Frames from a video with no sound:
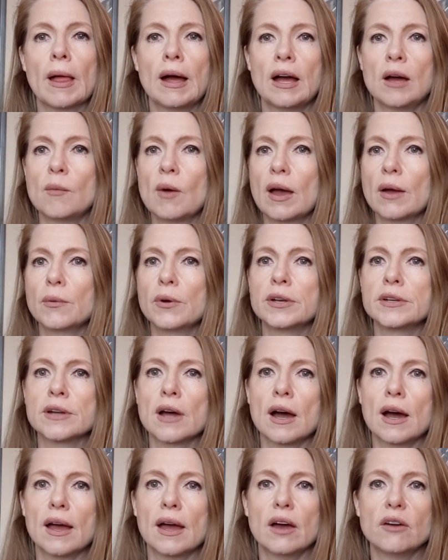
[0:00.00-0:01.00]
I
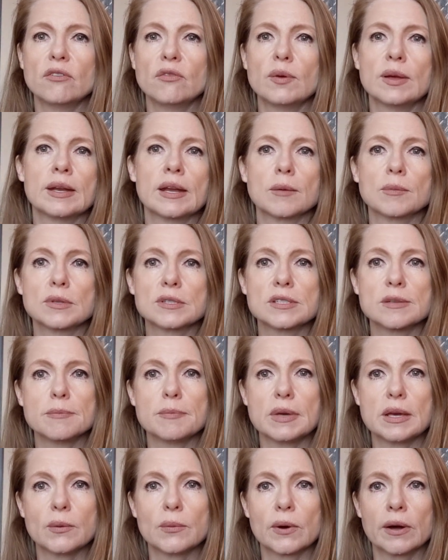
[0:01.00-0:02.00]
would not have been able to
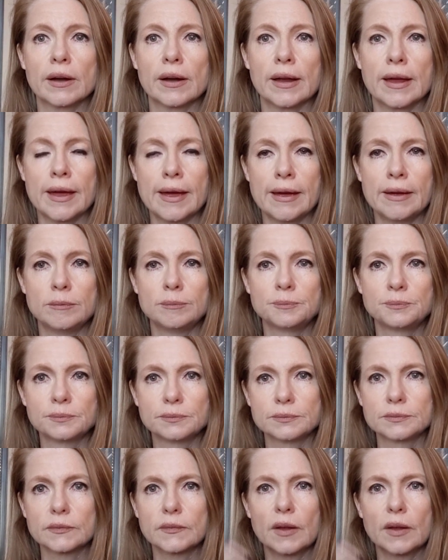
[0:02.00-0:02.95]
be where I am.